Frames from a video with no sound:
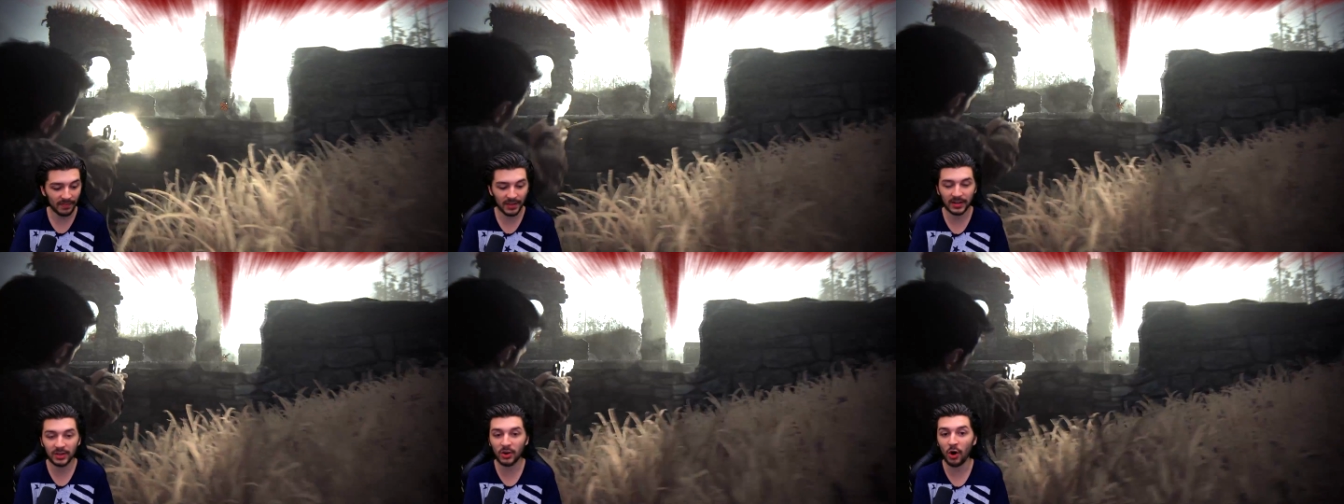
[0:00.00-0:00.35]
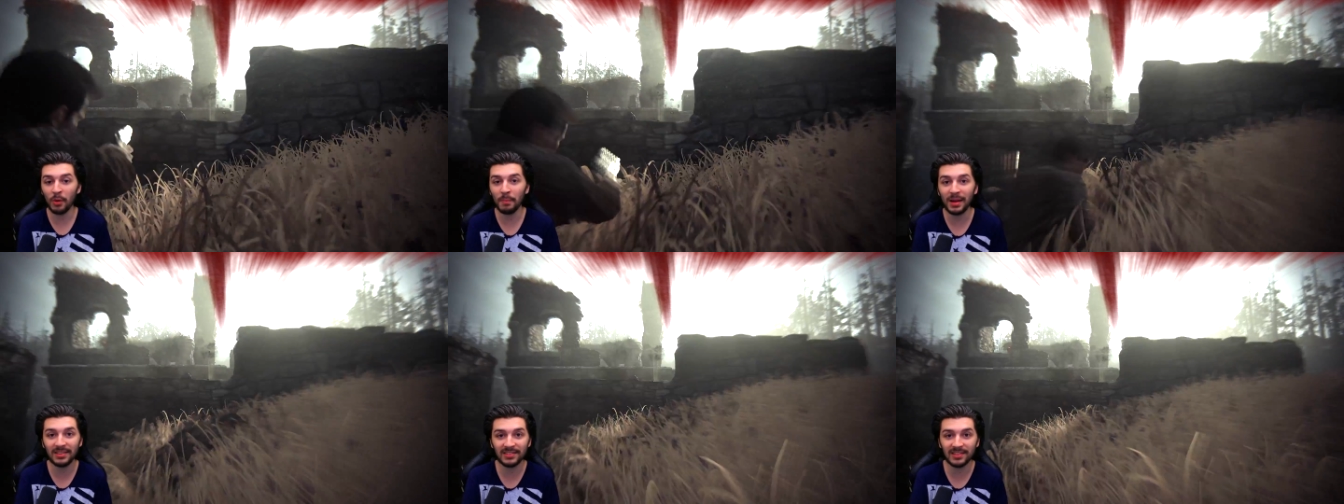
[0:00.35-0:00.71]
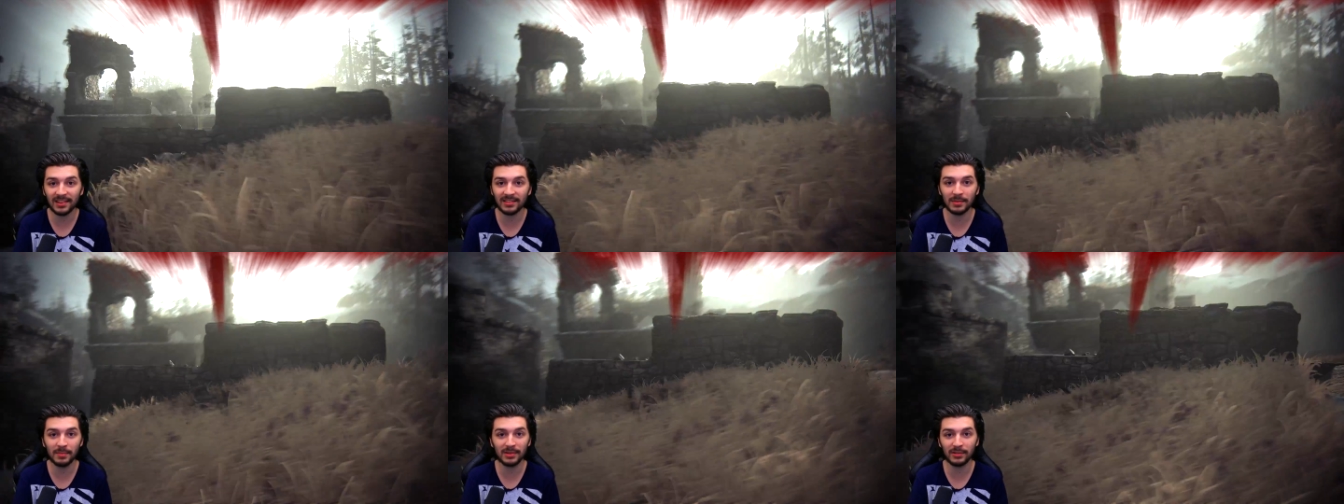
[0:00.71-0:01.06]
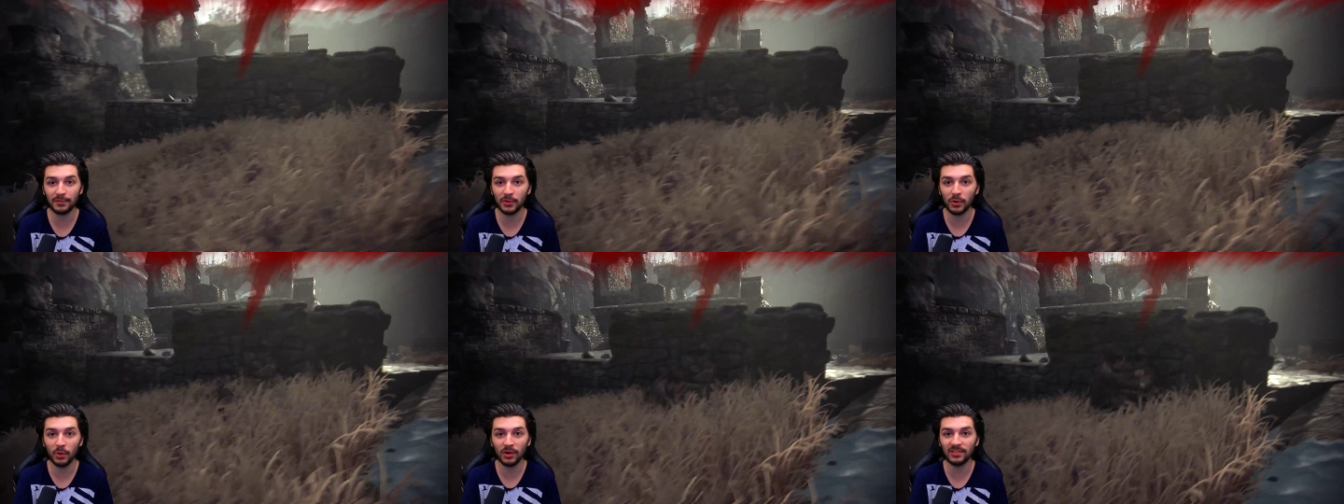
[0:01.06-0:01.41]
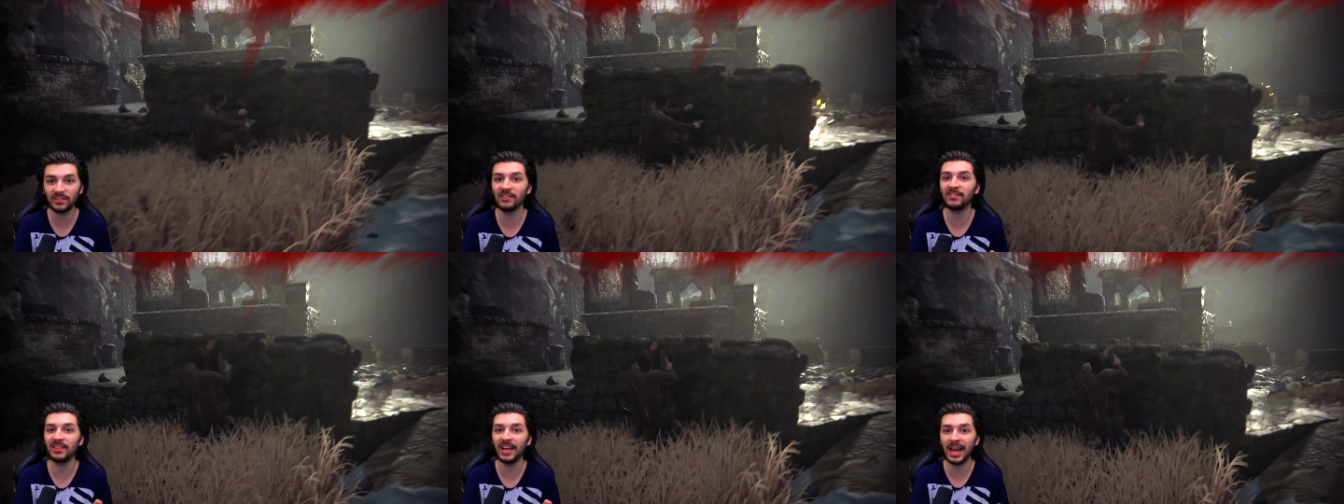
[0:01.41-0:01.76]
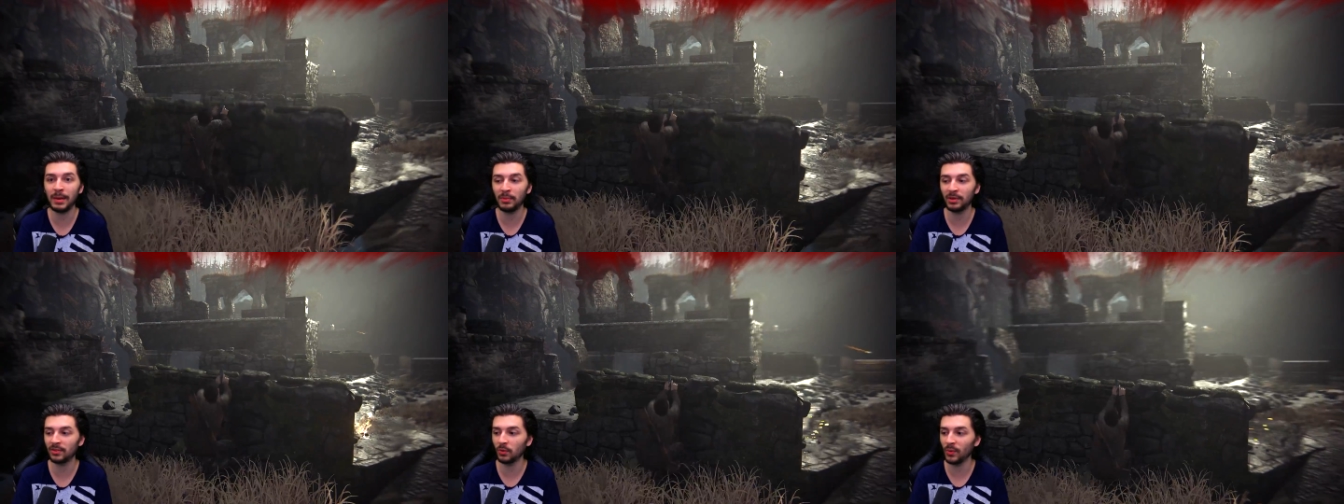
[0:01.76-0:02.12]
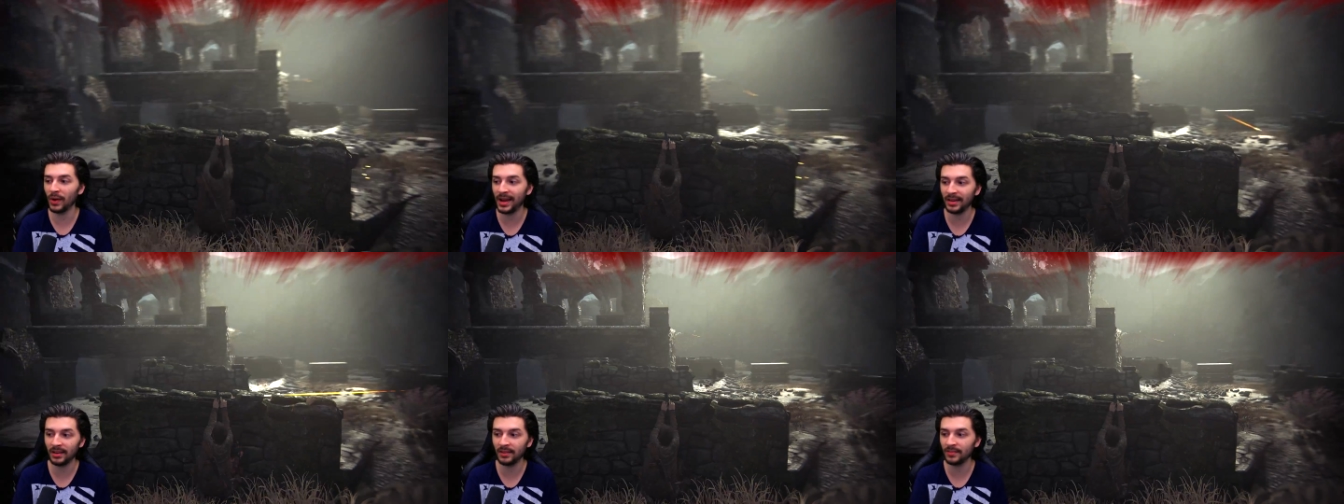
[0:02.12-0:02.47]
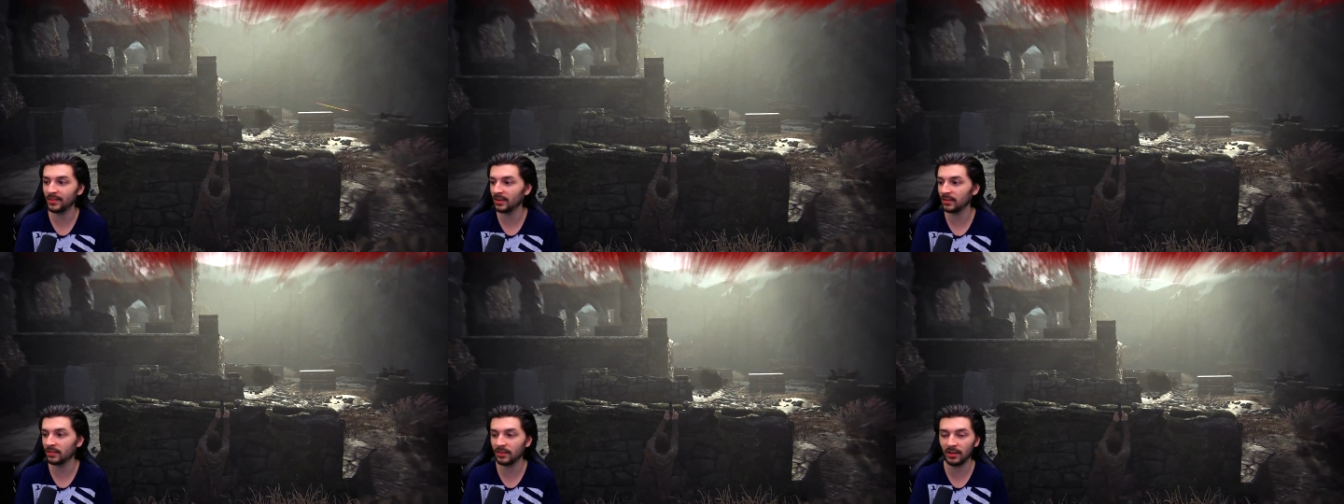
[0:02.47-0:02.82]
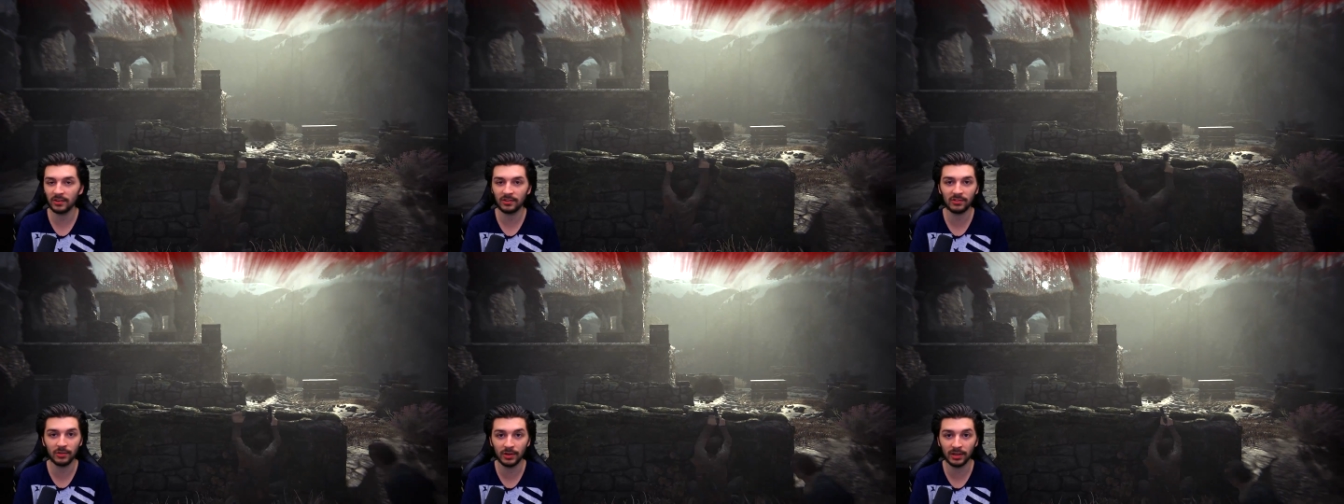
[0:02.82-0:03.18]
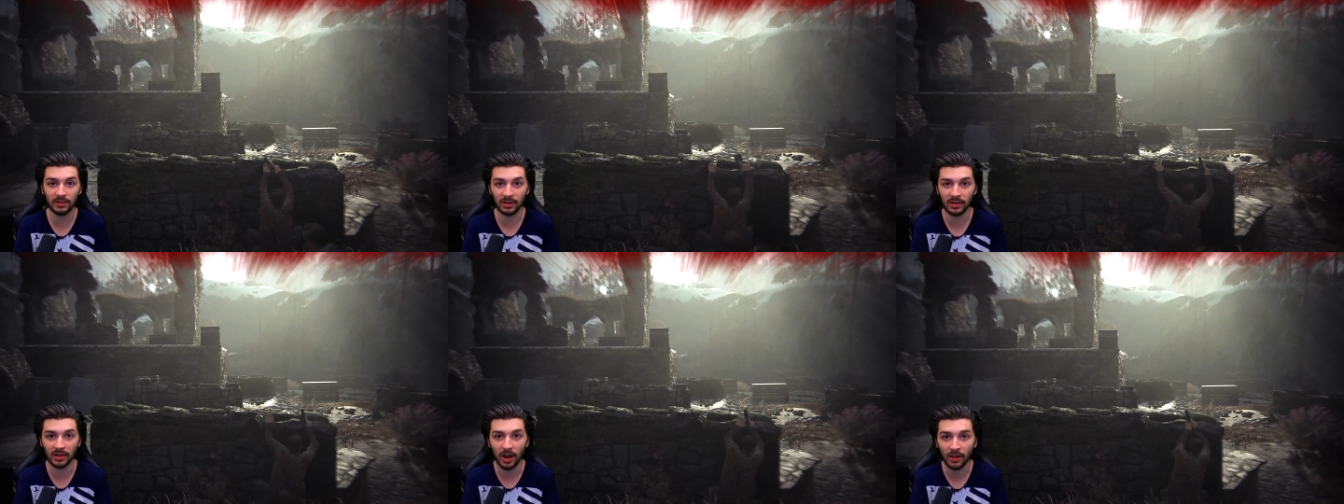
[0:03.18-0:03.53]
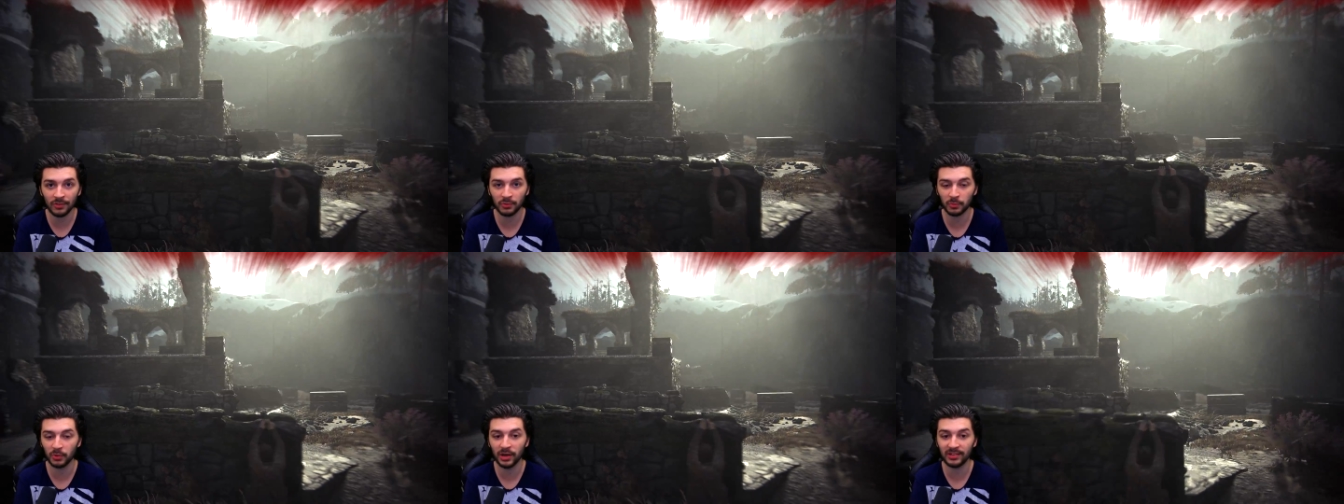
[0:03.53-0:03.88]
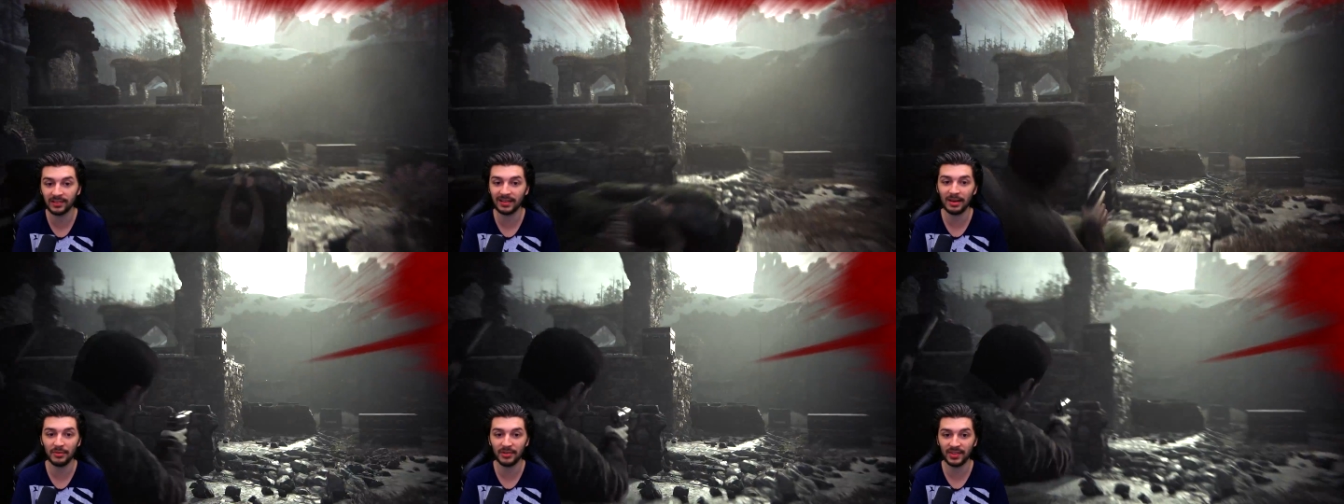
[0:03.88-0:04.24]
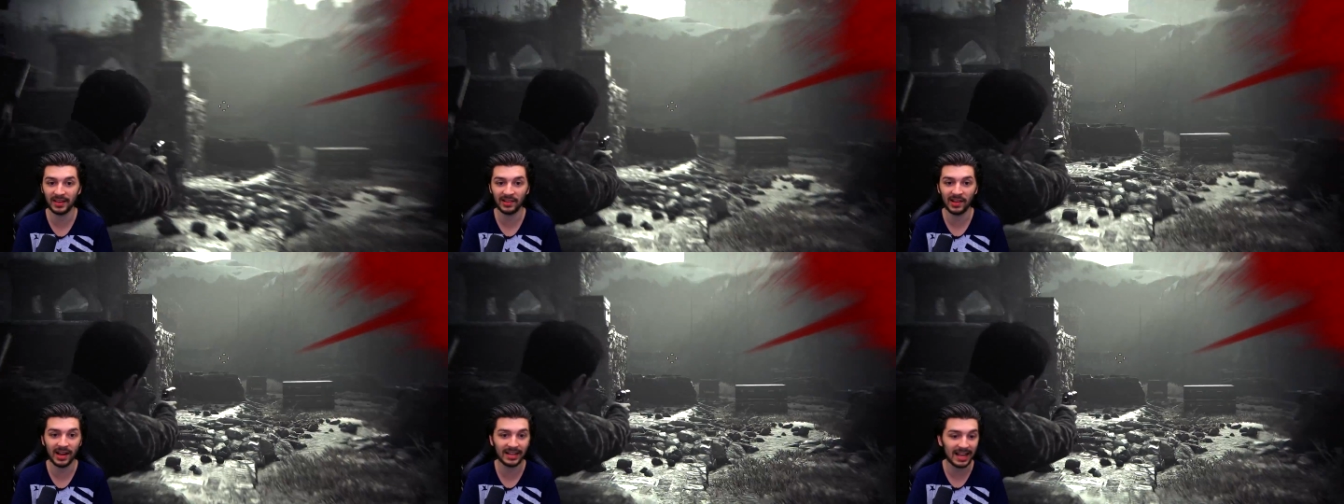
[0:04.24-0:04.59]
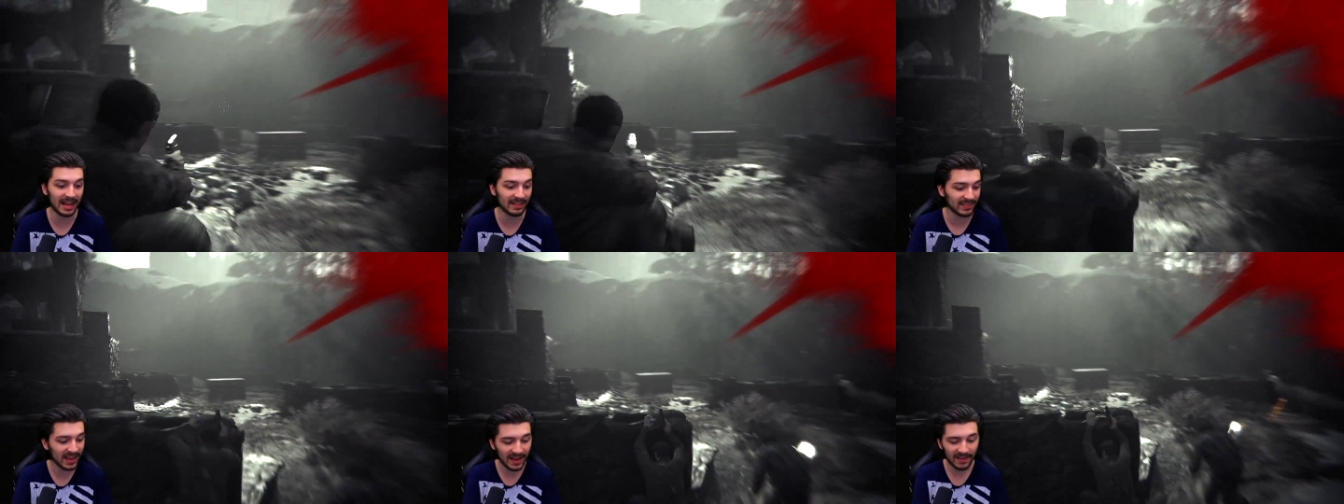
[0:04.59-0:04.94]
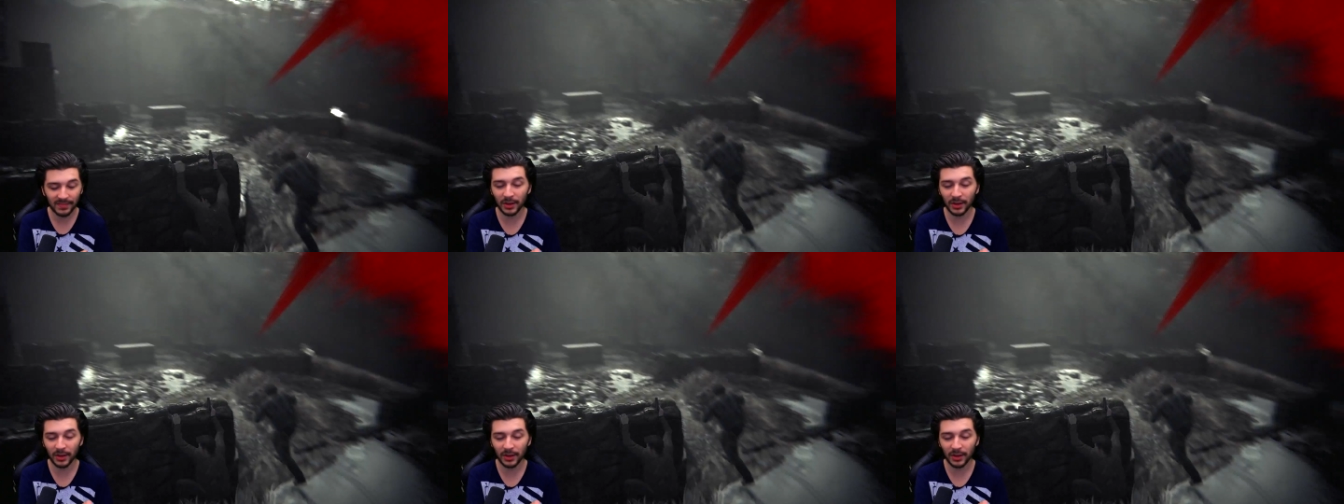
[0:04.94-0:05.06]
The combat system is, of course, the same with the way the shooting the guns works and everything like that.